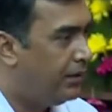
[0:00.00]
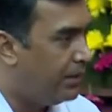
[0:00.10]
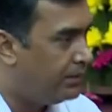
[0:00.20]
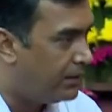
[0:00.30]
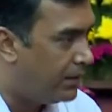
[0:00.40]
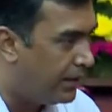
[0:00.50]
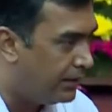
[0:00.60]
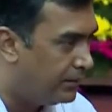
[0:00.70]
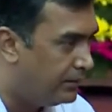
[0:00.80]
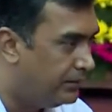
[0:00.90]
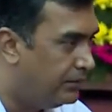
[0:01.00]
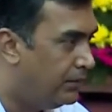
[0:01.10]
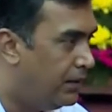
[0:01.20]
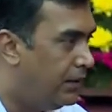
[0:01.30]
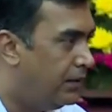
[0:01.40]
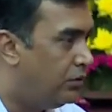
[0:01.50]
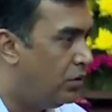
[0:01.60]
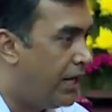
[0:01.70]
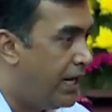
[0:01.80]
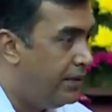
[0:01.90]
capture the light.
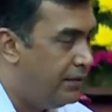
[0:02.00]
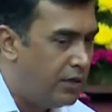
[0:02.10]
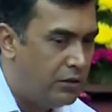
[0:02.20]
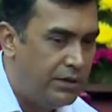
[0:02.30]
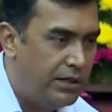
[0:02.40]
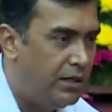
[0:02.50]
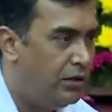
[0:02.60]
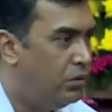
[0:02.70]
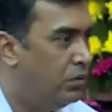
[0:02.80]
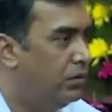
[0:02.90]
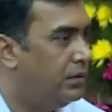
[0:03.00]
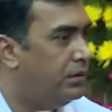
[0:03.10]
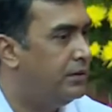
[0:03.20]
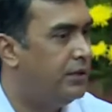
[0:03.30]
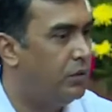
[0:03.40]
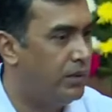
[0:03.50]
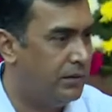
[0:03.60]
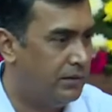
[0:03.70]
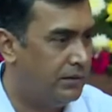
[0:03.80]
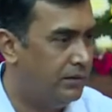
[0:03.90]
So, light is converted into sequence.